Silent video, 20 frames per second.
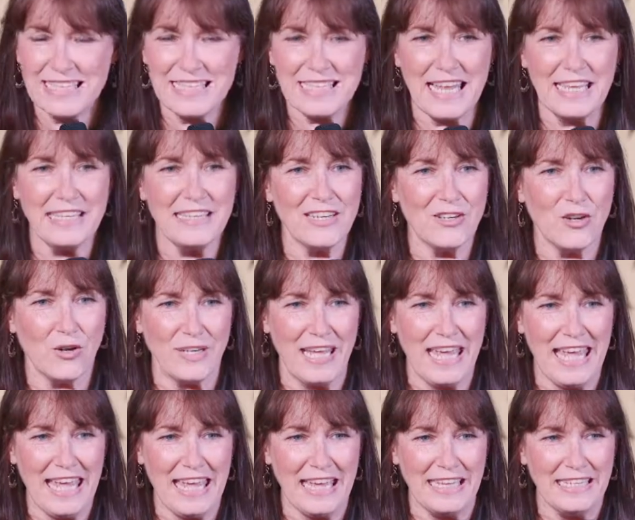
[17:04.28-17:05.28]
and sent it on
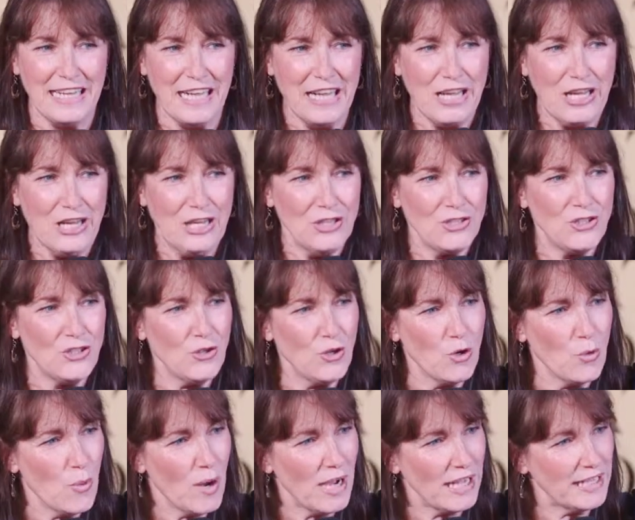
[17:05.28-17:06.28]
ahead. Do you
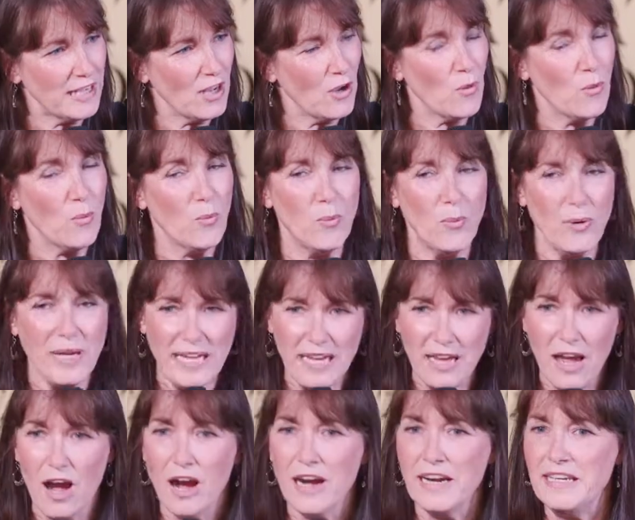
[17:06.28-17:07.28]
know what?
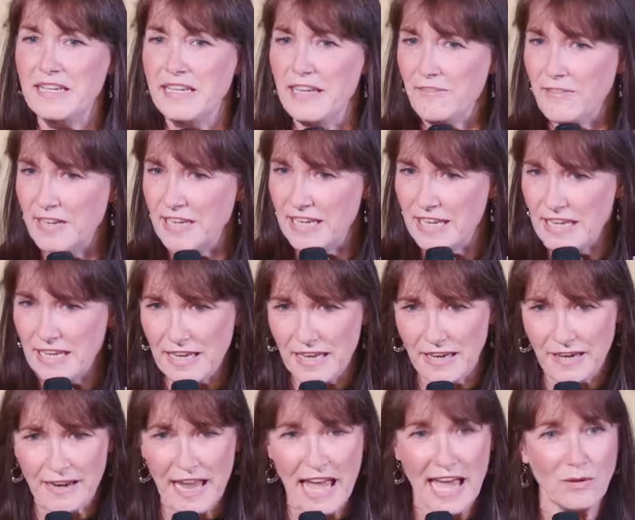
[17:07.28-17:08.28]
we are living
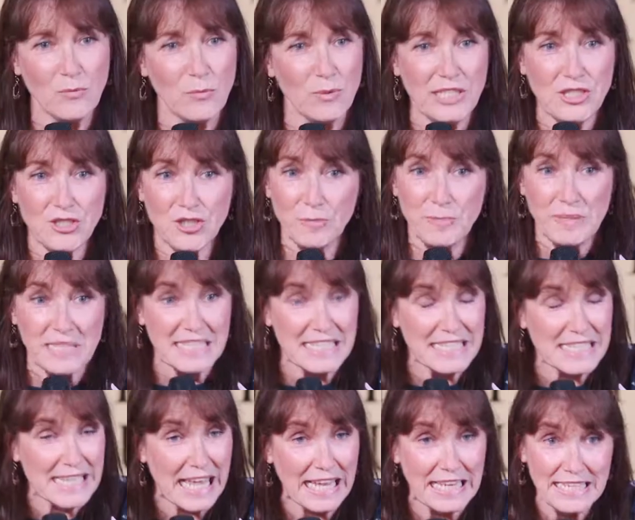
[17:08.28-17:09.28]
here and we should be
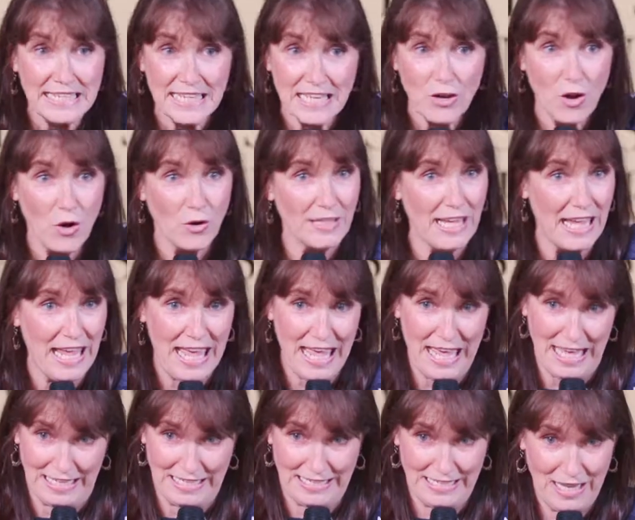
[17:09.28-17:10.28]
sending on
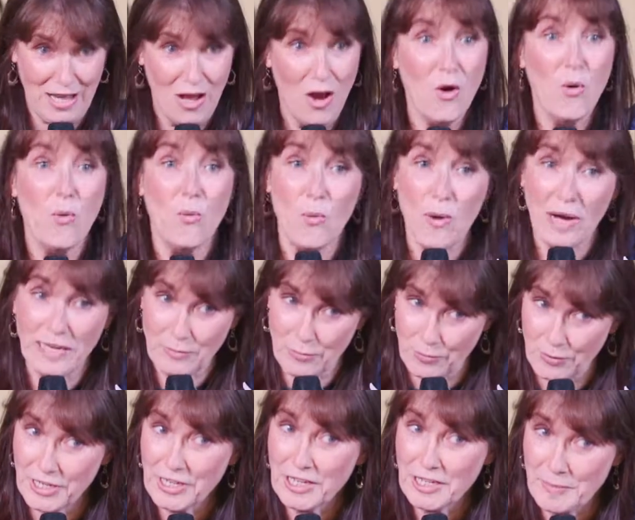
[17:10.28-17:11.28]
ahead what
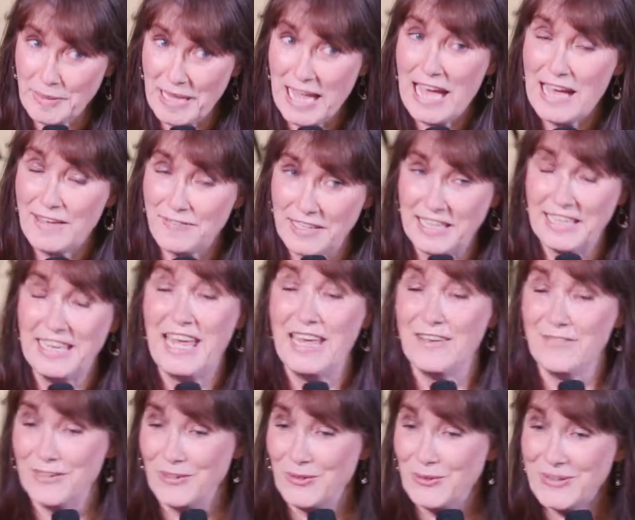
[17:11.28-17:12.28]
we're going to be having in
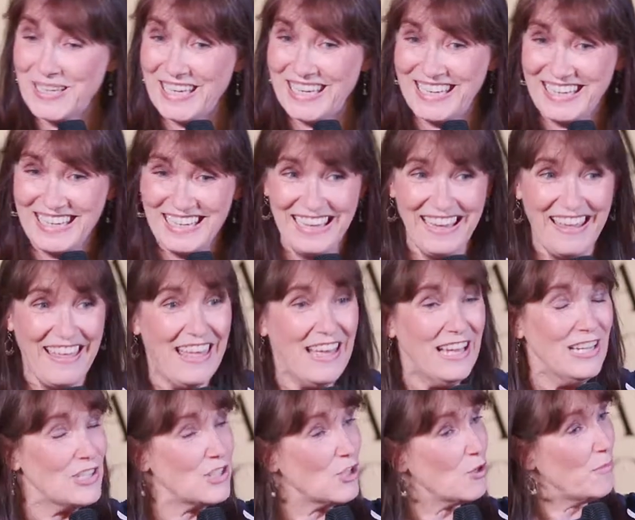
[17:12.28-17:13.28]
heaven, okay?
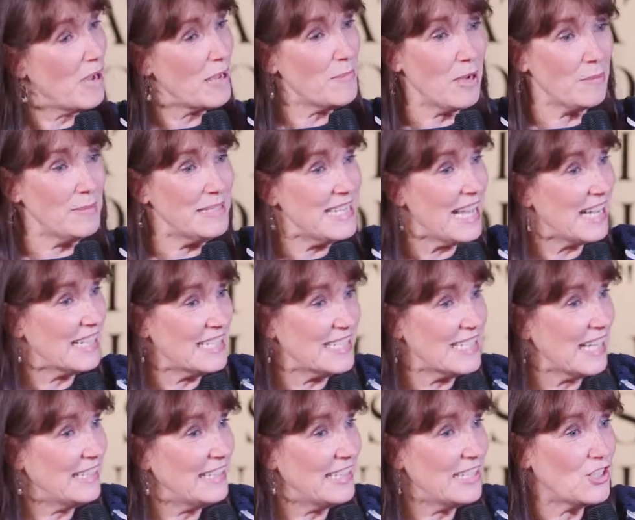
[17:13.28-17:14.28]
So my mom and dad
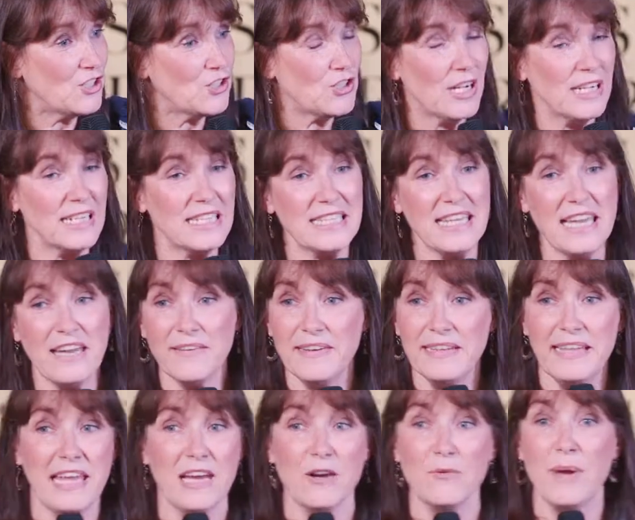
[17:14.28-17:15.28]
sent these trunks there
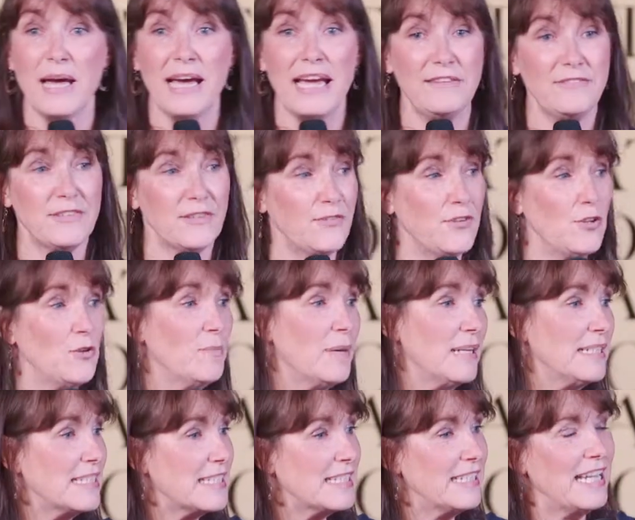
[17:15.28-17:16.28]
and they arrived a few
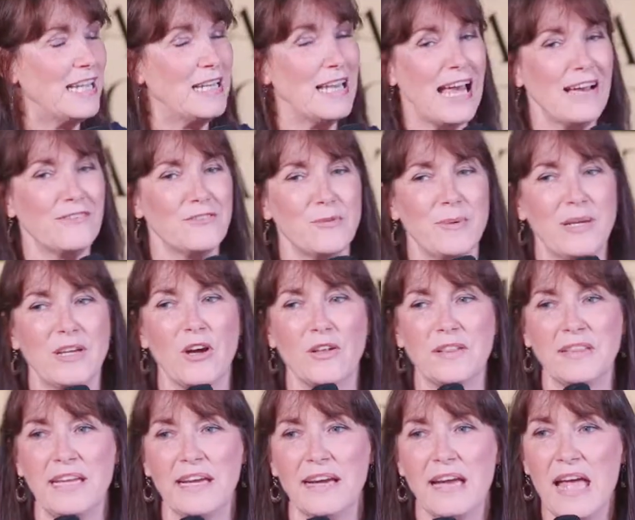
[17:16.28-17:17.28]
months late after we
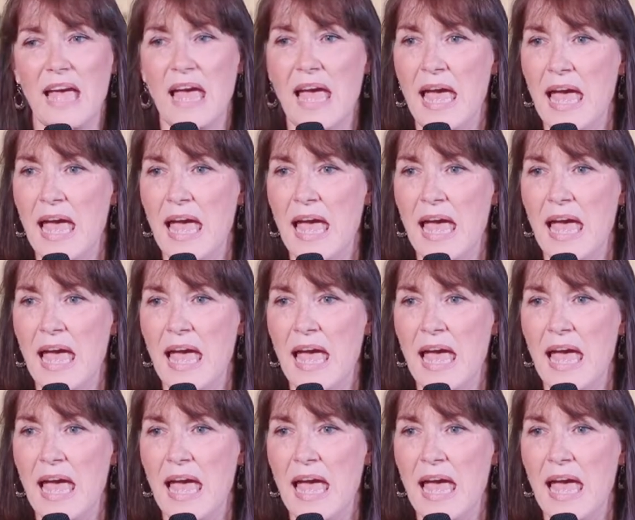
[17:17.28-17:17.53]
got there.